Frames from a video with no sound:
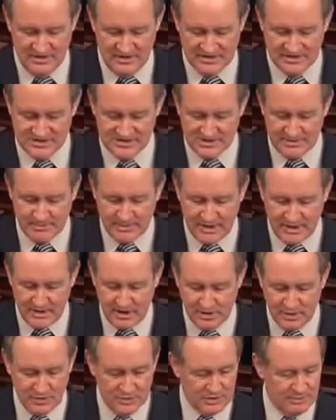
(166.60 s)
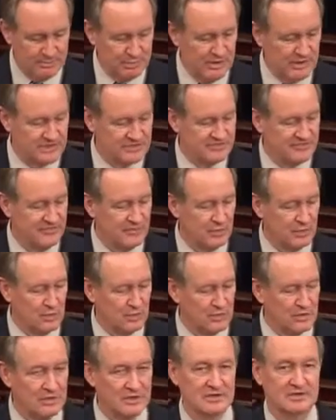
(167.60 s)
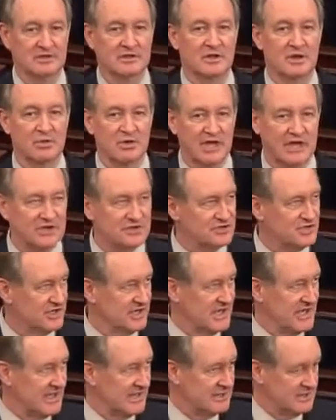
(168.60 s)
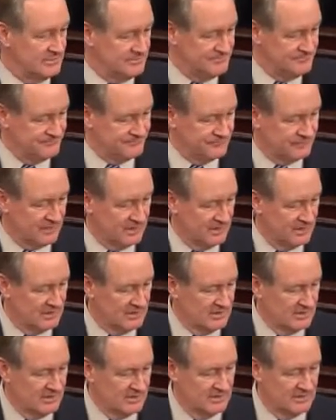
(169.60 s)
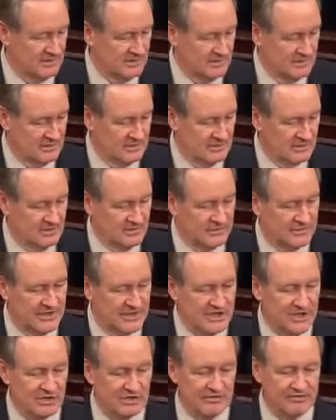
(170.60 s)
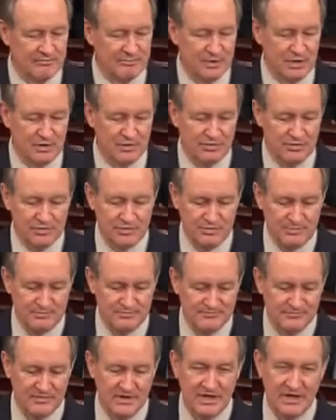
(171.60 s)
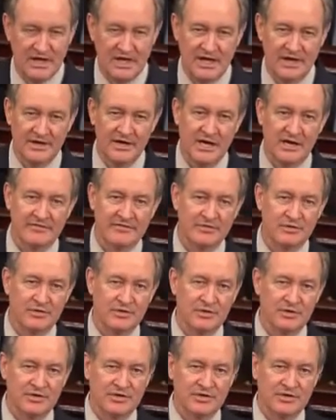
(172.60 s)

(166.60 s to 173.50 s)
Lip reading: zip code +4 location data, the year of birth, and other